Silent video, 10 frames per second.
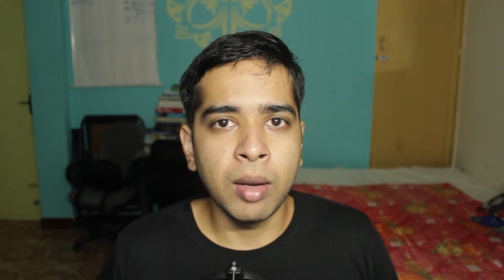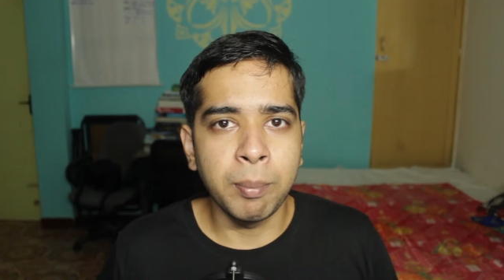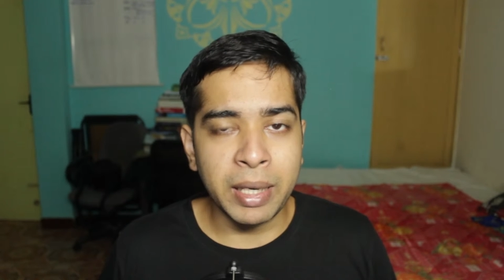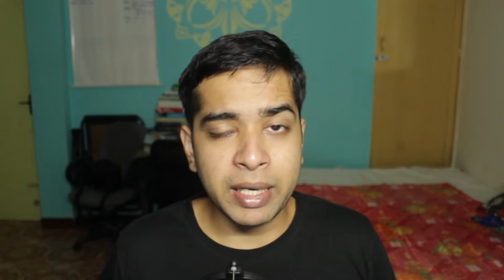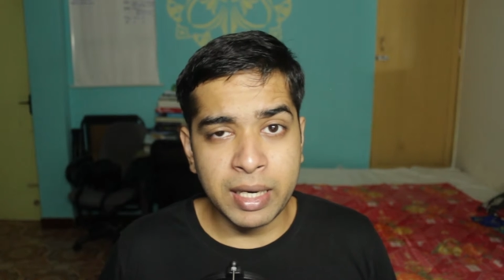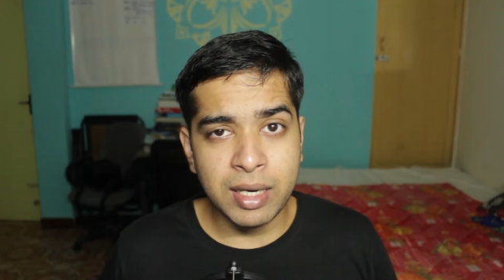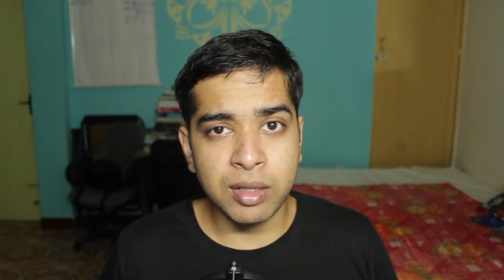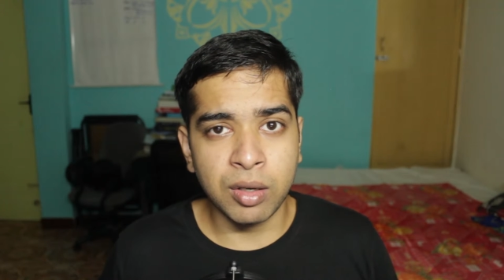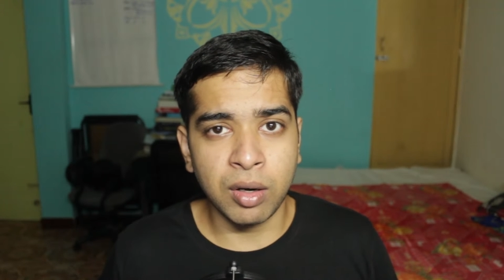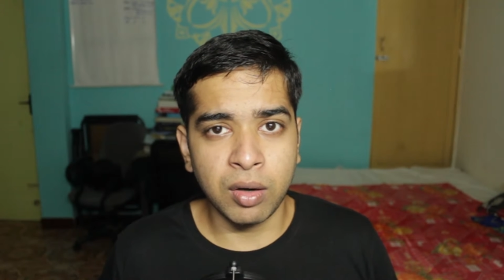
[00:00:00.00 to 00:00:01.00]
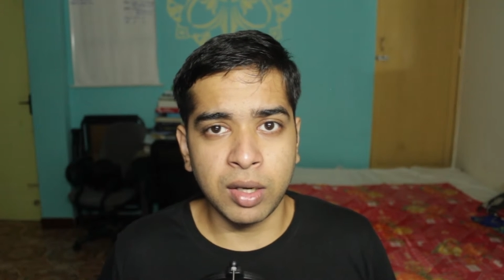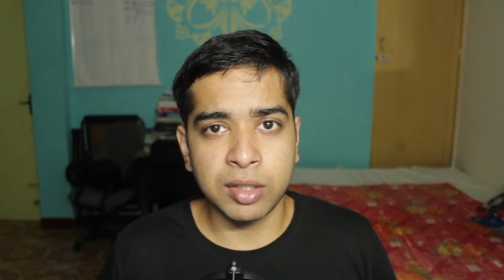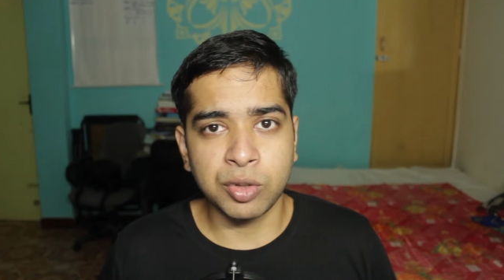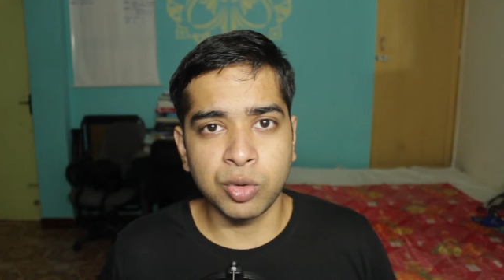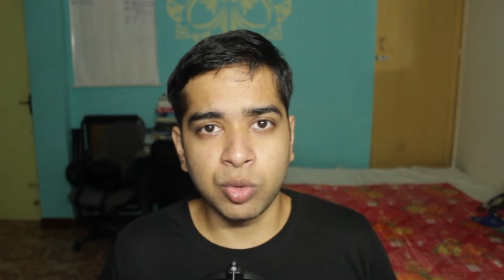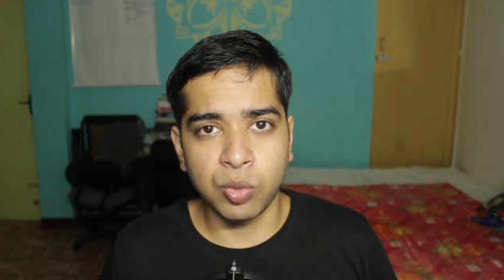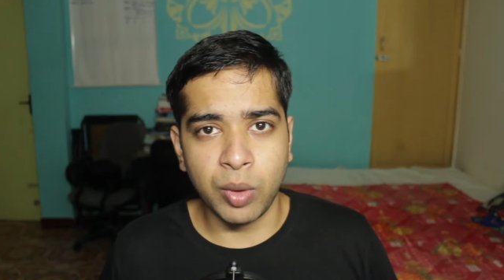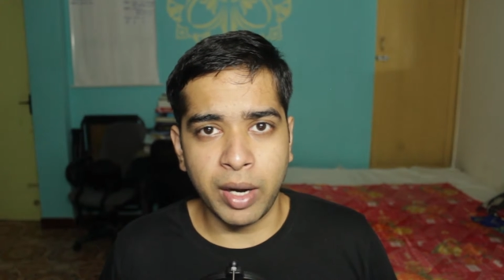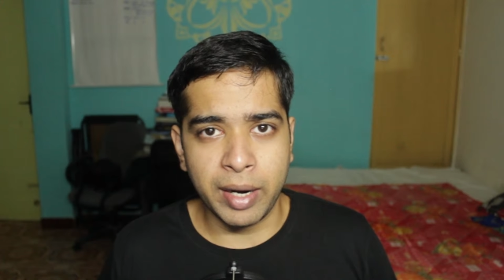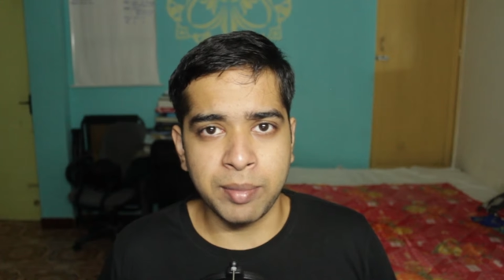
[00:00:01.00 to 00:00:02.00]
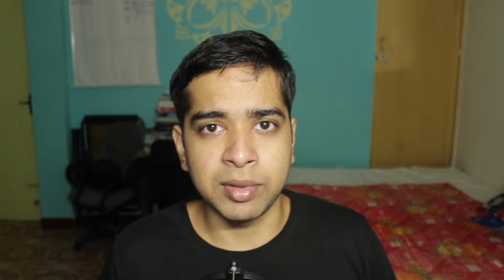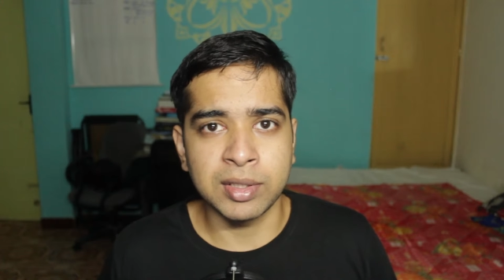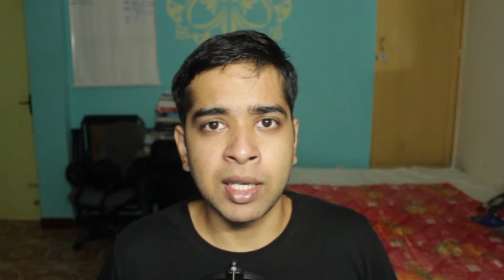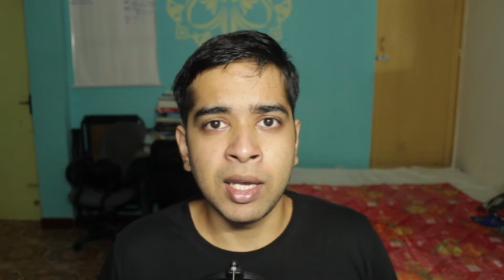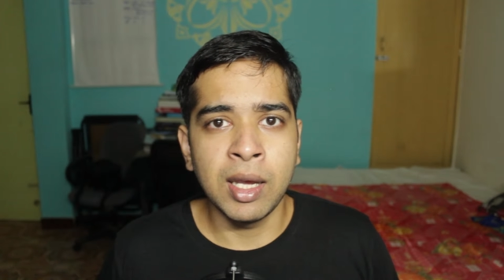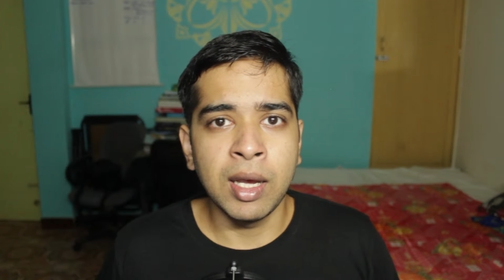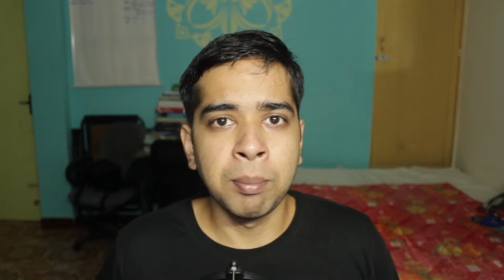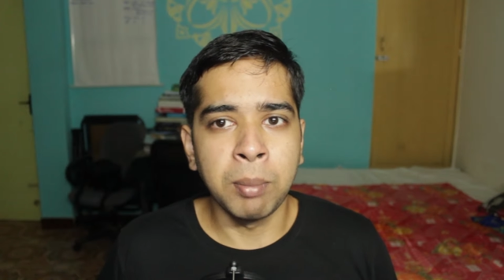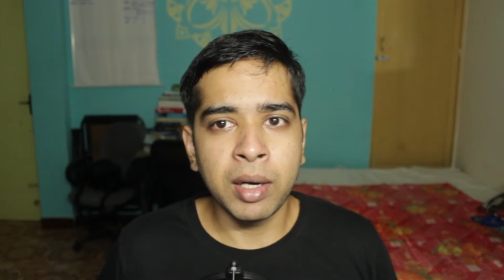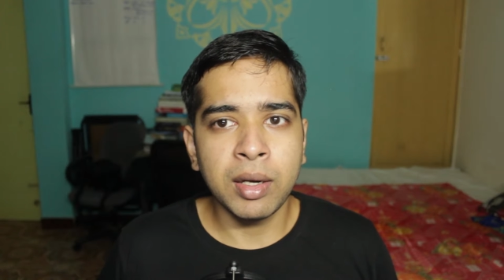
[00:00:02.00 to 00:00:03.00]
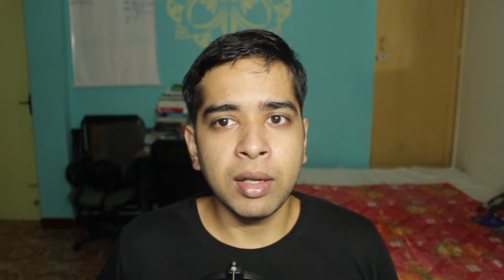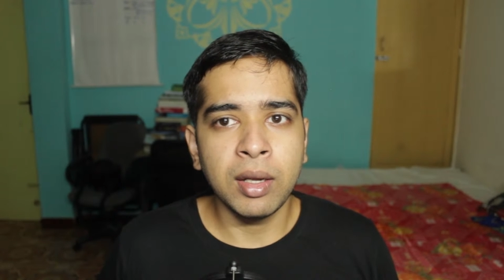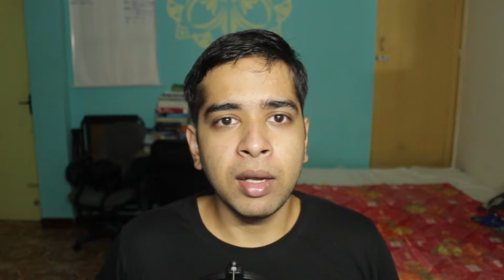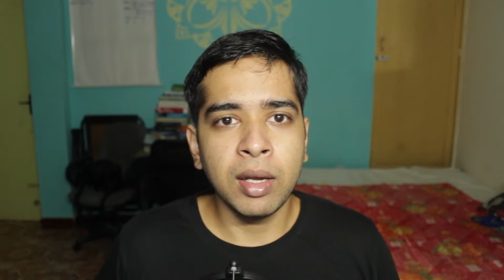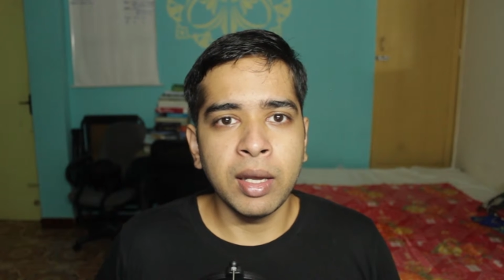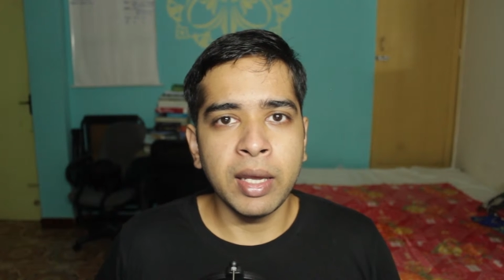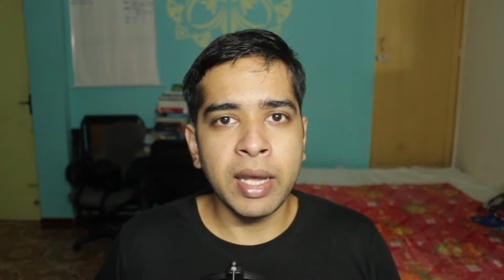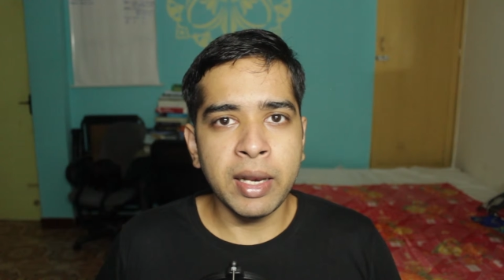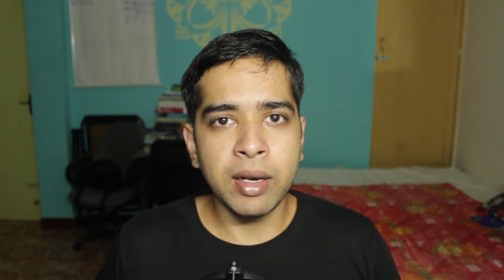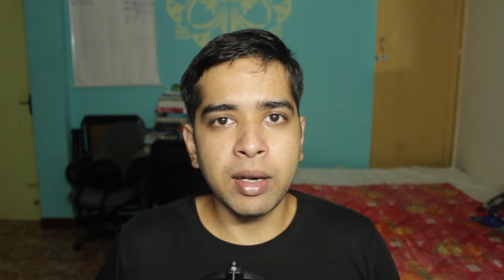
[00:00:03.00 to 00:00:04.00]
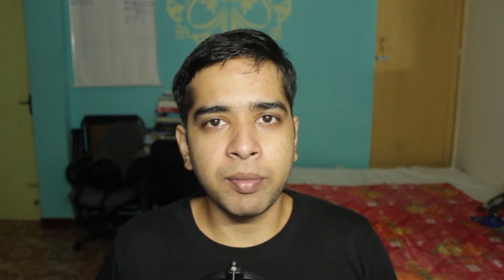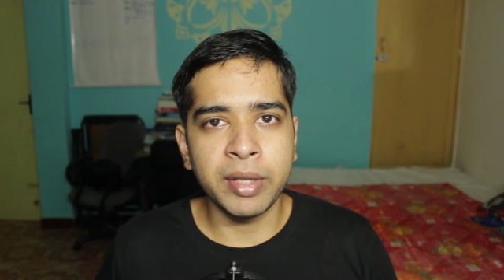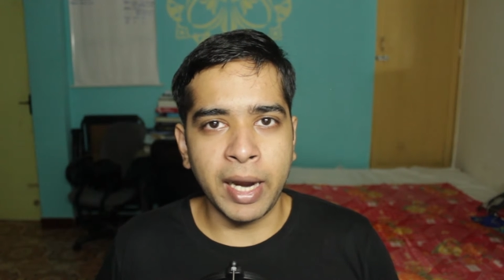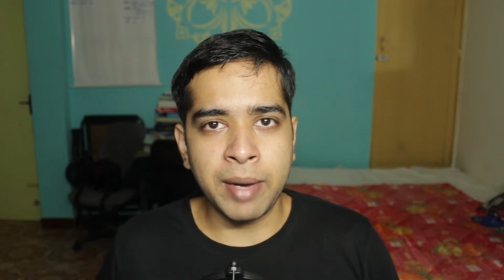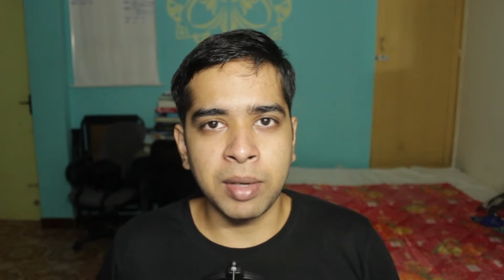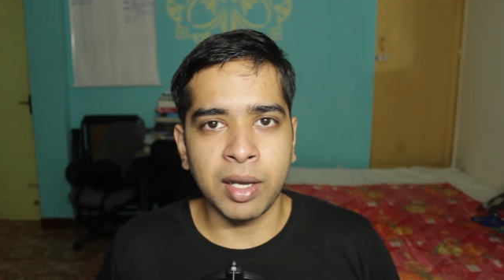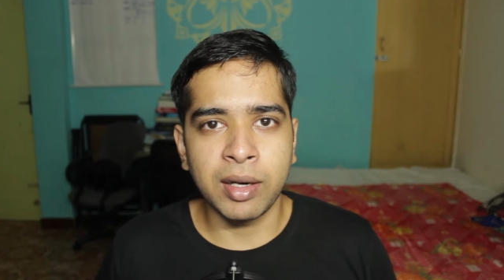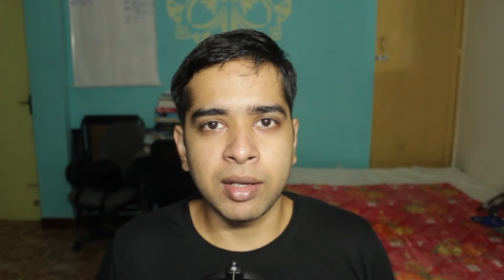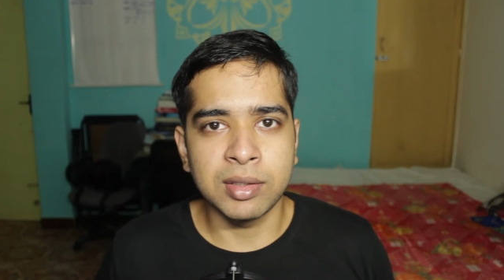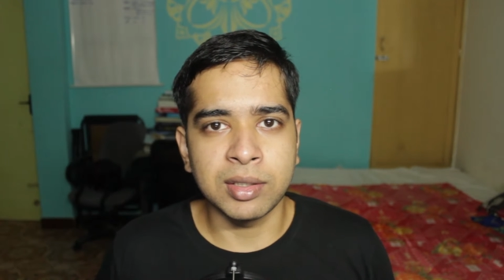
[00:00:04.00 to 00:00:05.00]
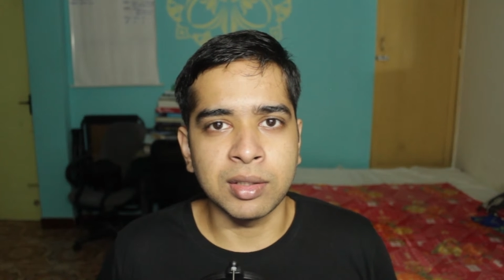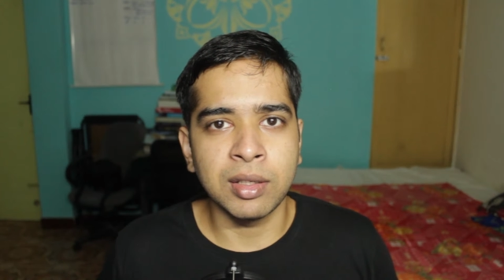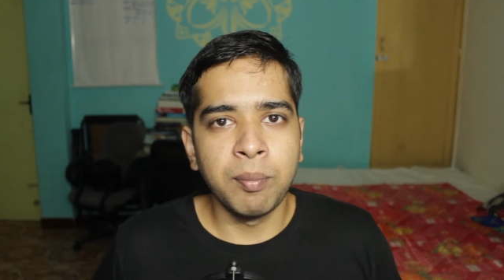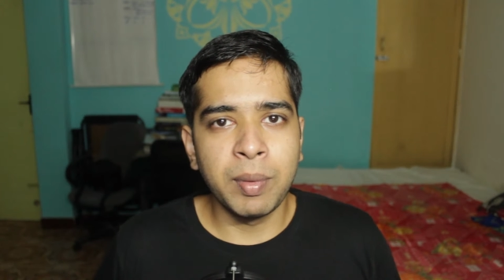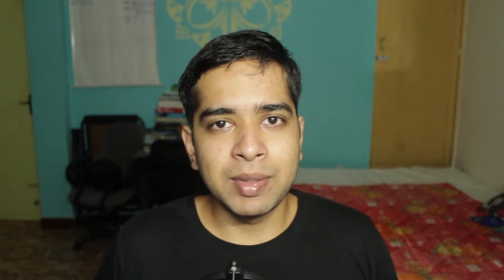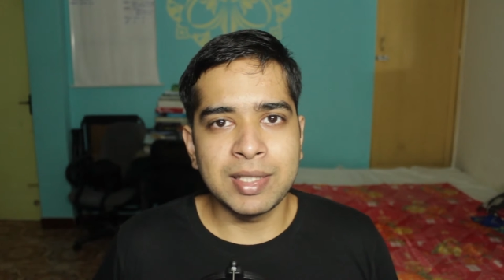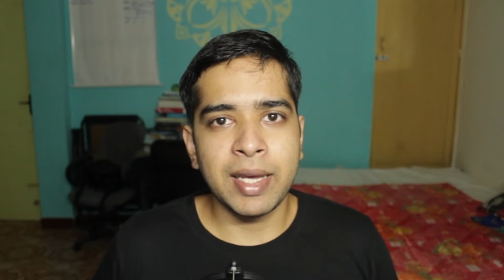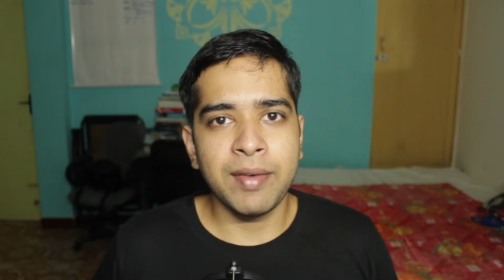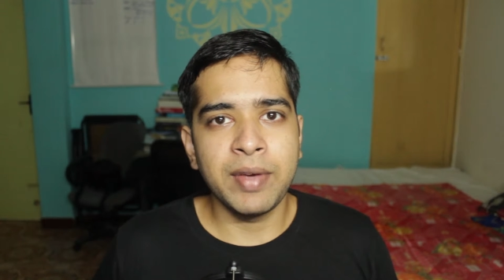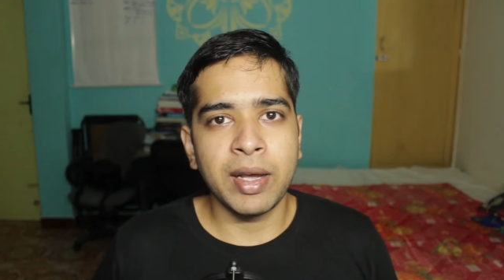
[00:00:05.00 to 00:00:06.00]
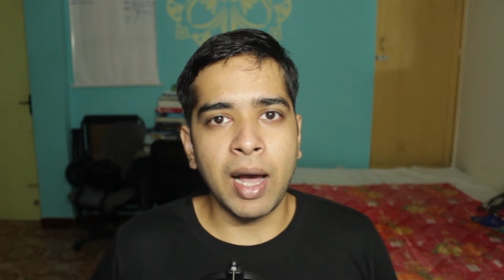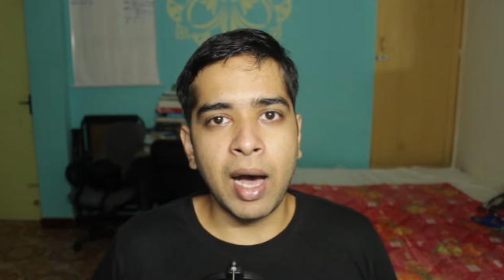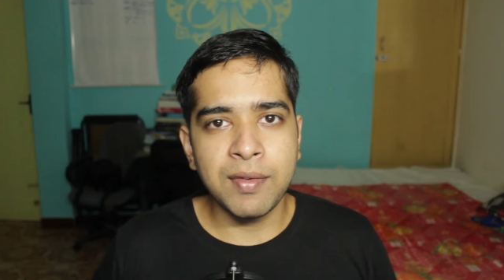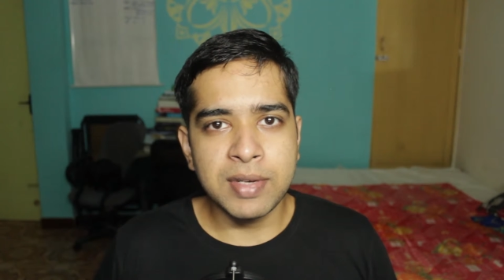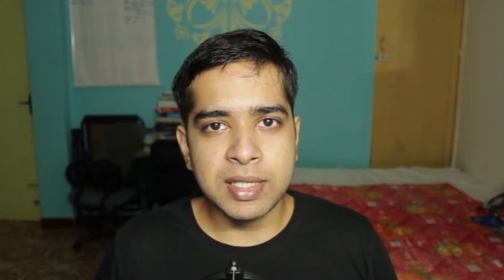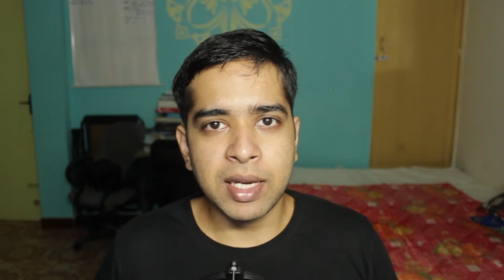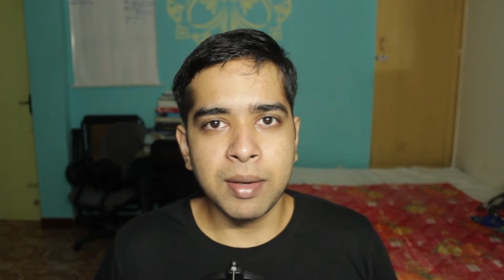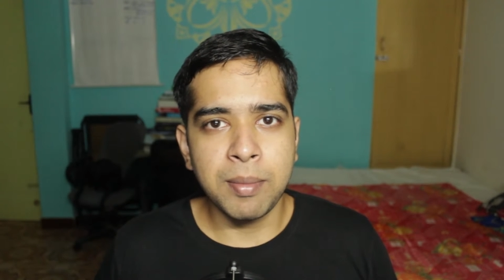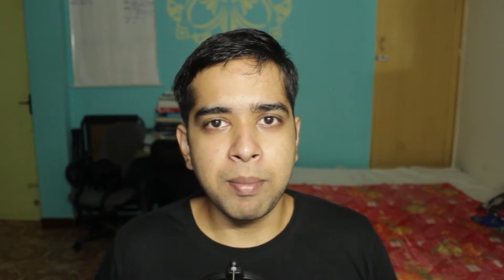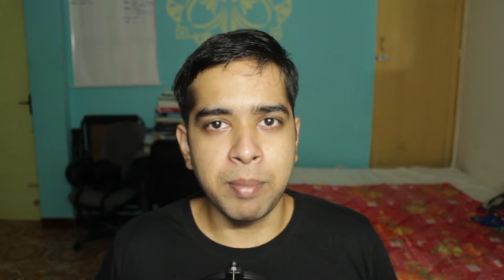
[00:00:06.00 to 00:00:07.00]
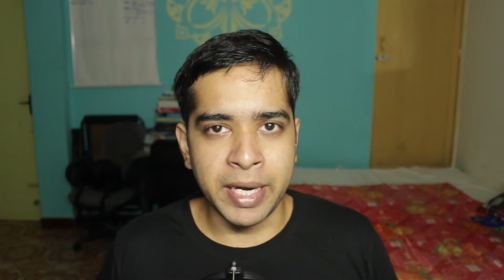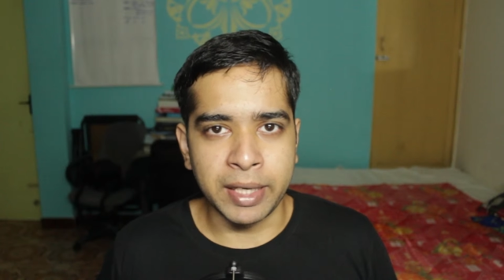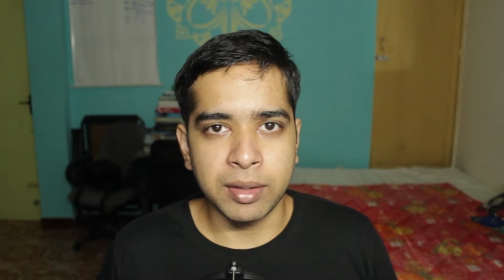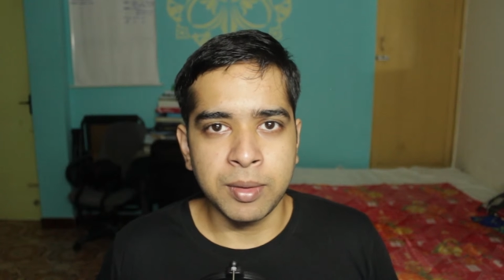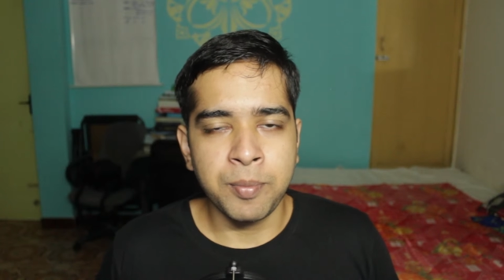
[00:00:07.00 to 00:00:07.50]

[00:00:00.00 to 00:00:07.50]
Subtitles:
been killed in the Holocaust to animals, but in the animal agriculture, people say we are harvesting meat.